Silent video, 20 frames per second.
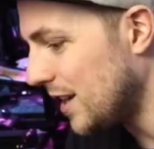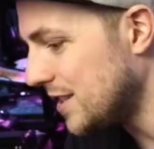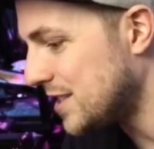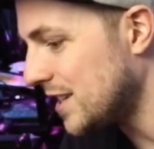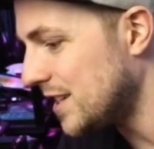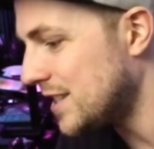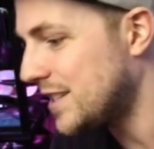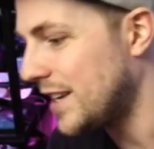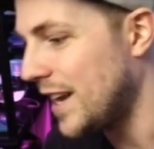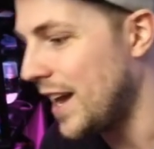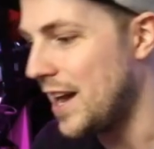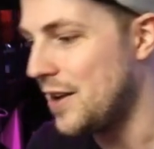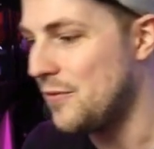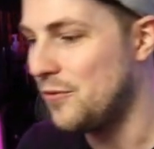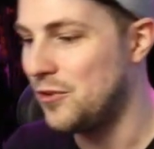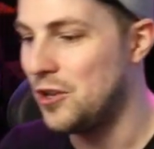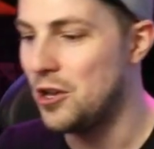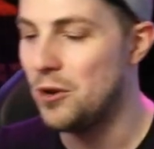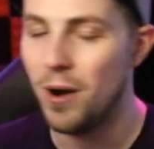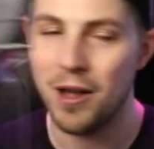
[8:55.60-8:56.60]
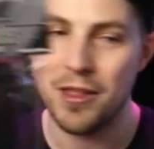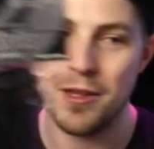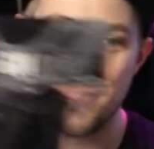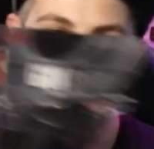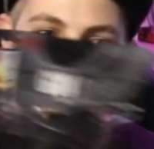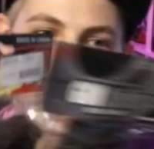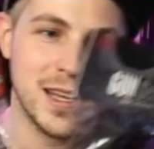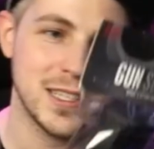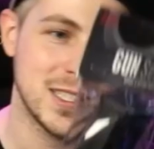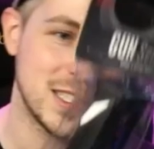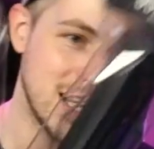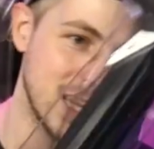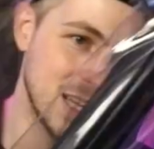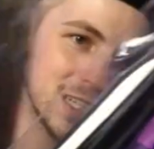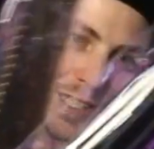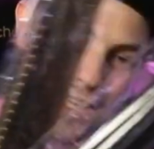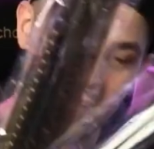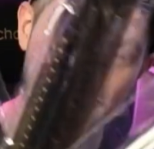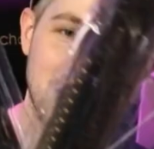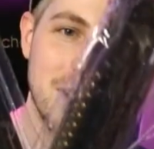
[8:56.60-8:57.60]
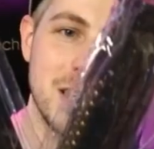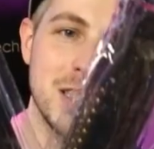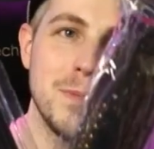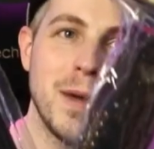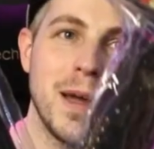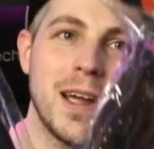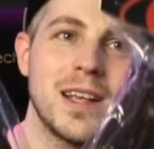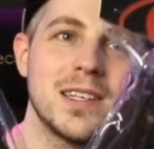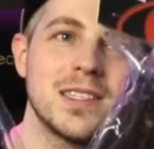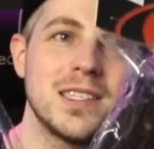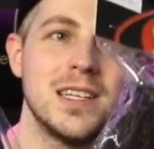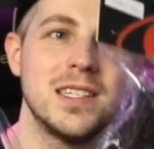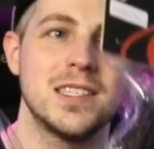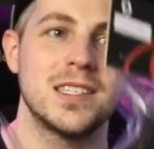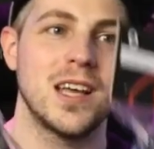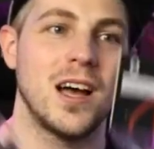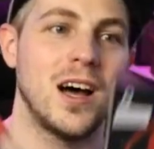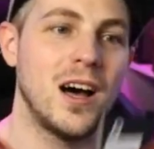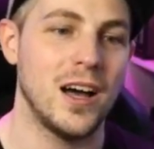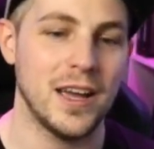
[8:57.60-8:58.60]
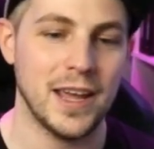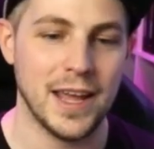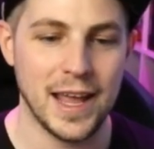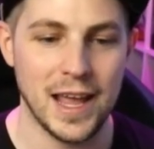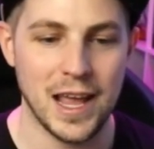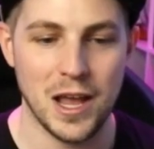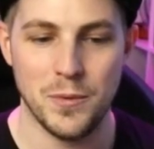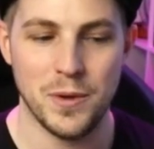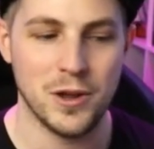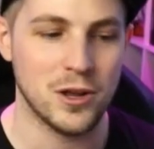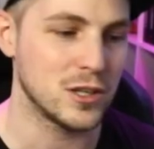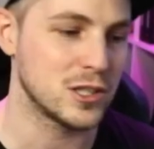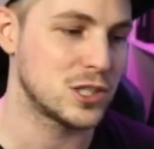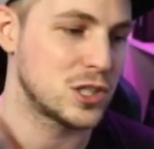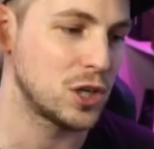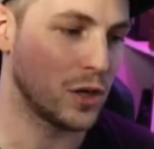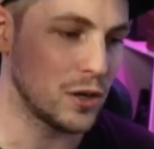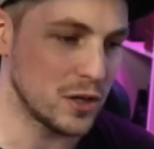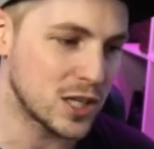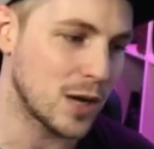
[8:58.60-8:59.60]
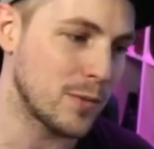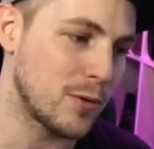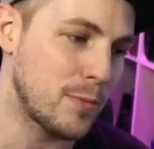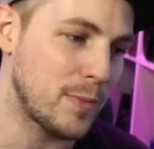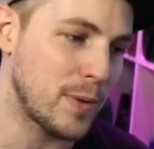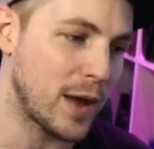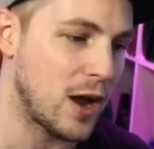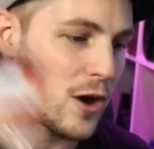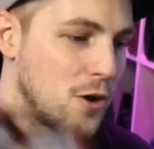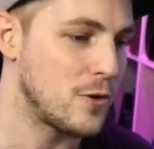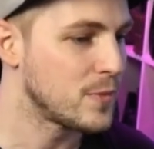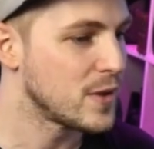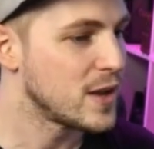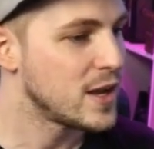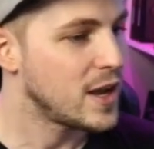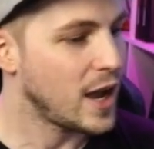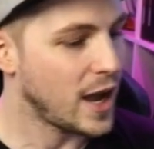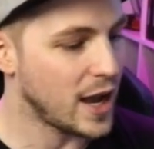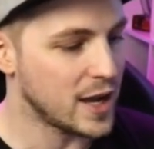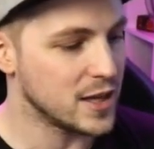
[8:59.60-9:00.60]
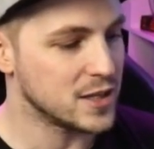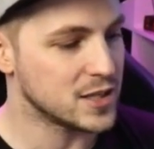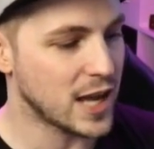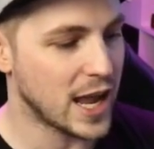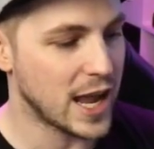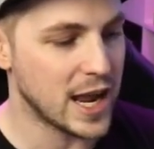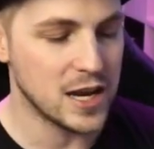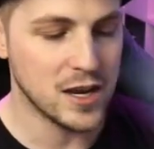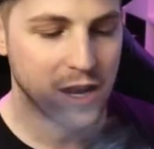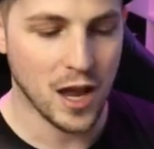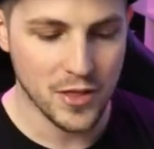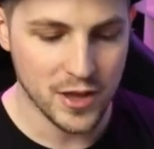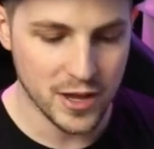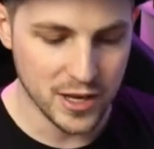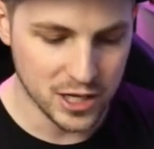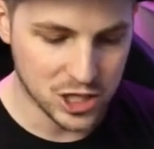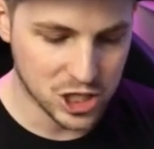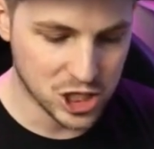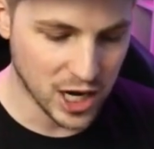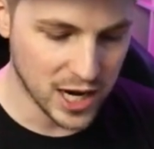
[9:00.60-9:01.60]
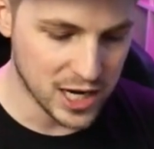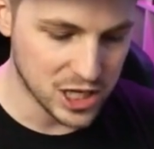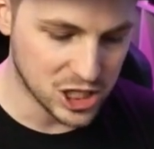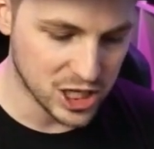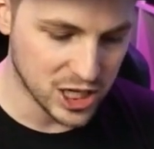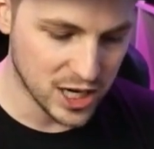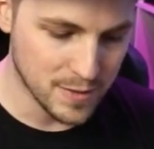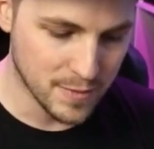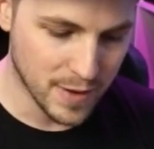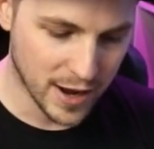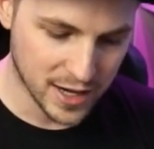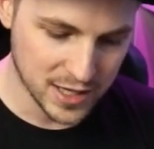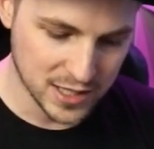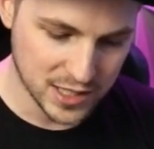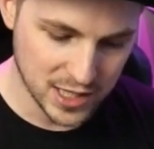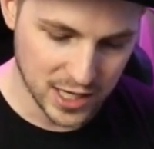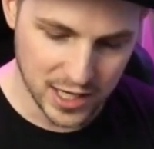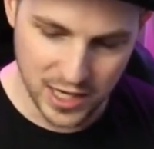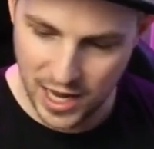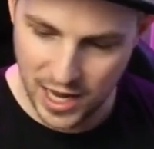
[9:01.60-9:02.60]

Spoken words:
did get a few other magazines, and those magazines are here. We got 2 double bell and another JG magazine